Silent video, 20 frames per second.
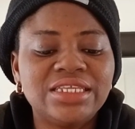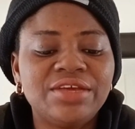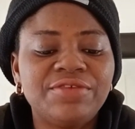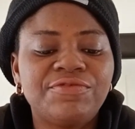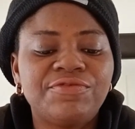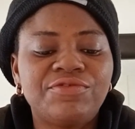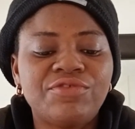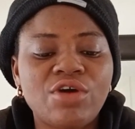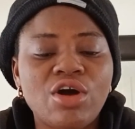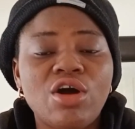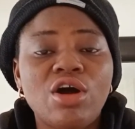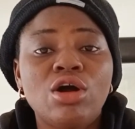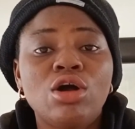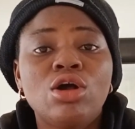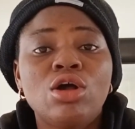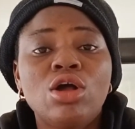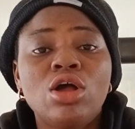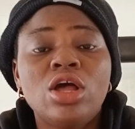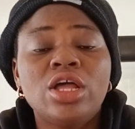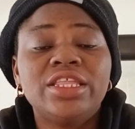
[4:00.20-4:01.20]
the
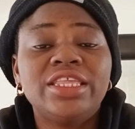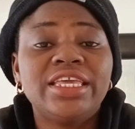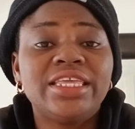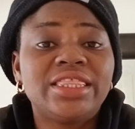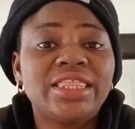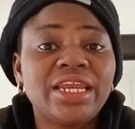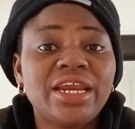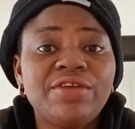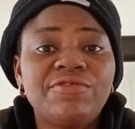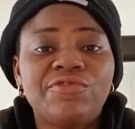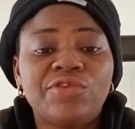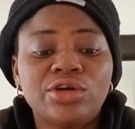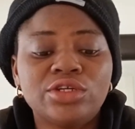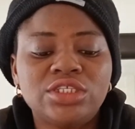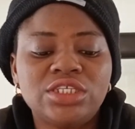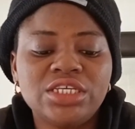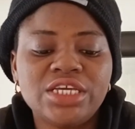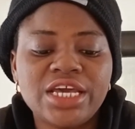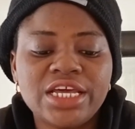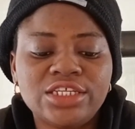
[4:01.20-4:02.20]

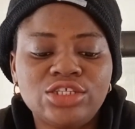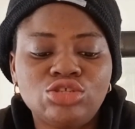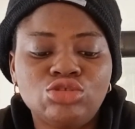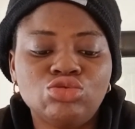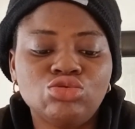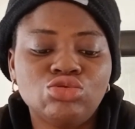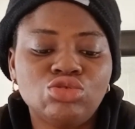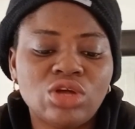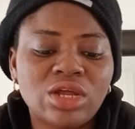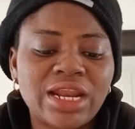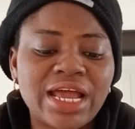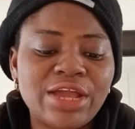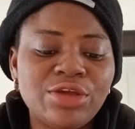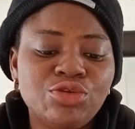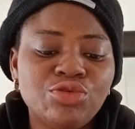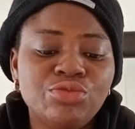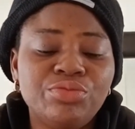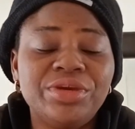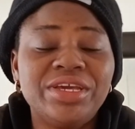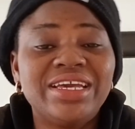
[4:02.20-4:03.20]
348 to dollar,
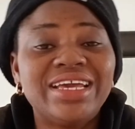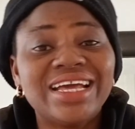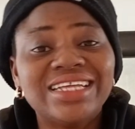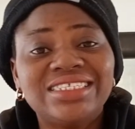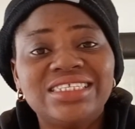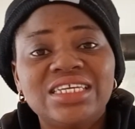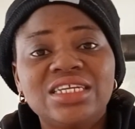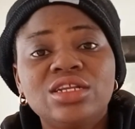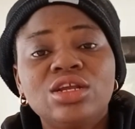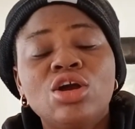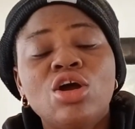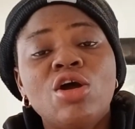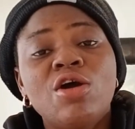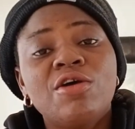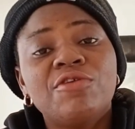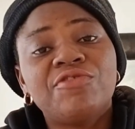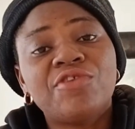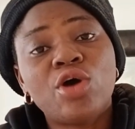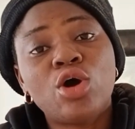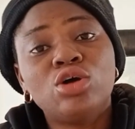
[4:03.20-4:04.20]
you'll be getting
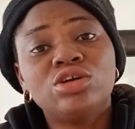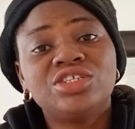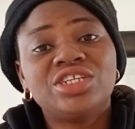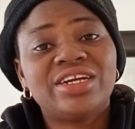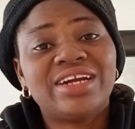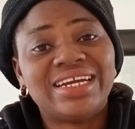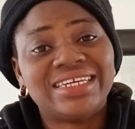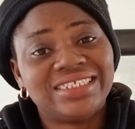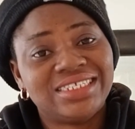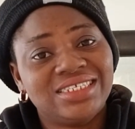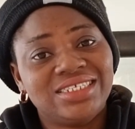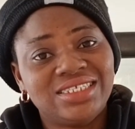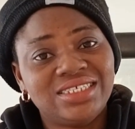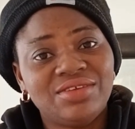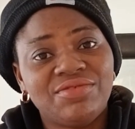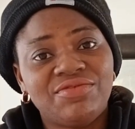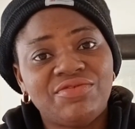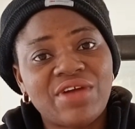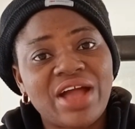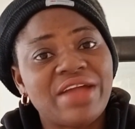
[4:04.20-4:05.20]

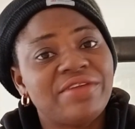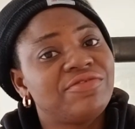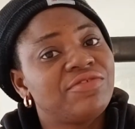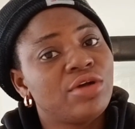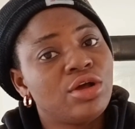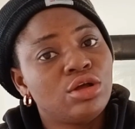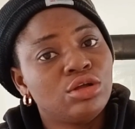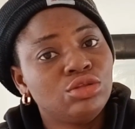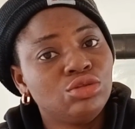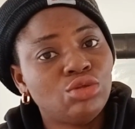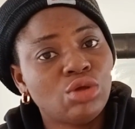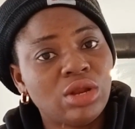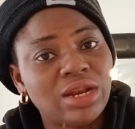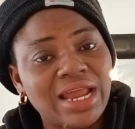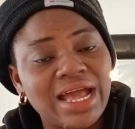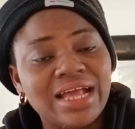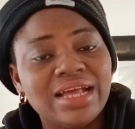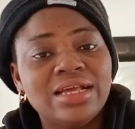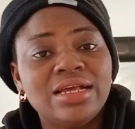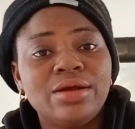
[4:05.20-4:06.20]
$465,
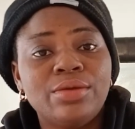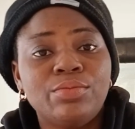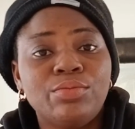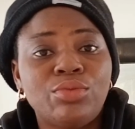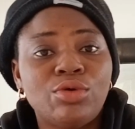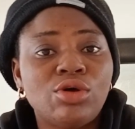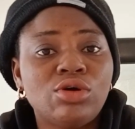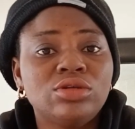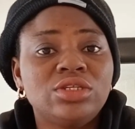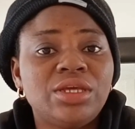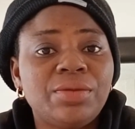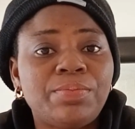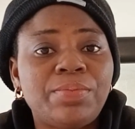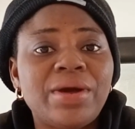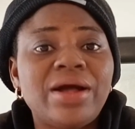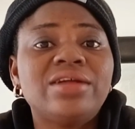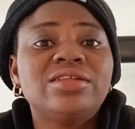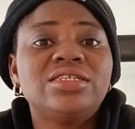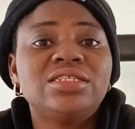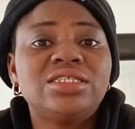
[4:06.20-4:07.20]
but the
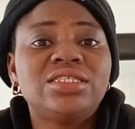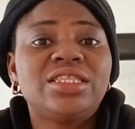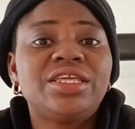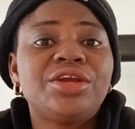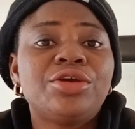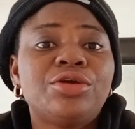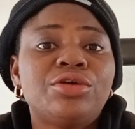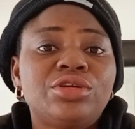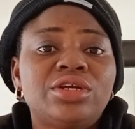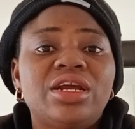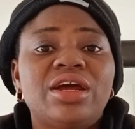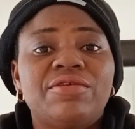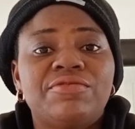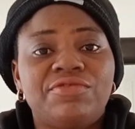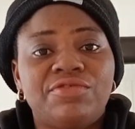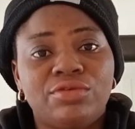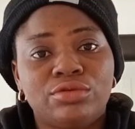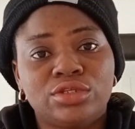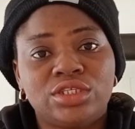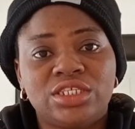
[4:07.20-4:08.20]
pound is
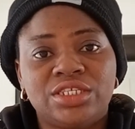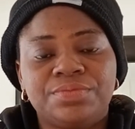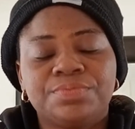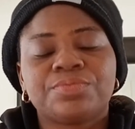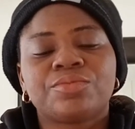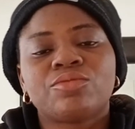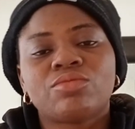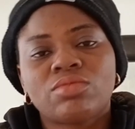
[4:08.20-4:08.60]
340